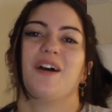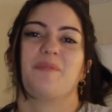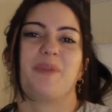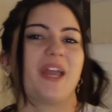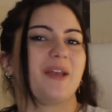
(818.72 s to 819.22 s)

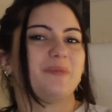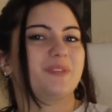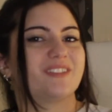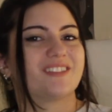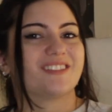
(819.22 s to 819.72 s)

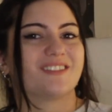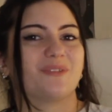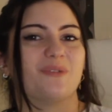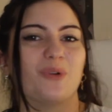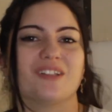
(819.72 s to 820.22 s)
Babes,
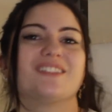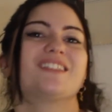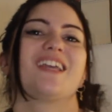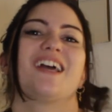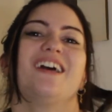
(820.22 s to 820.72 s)
once
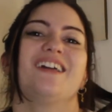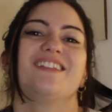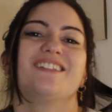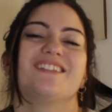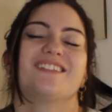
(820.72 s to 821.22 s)

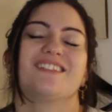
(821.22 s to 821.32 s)
again,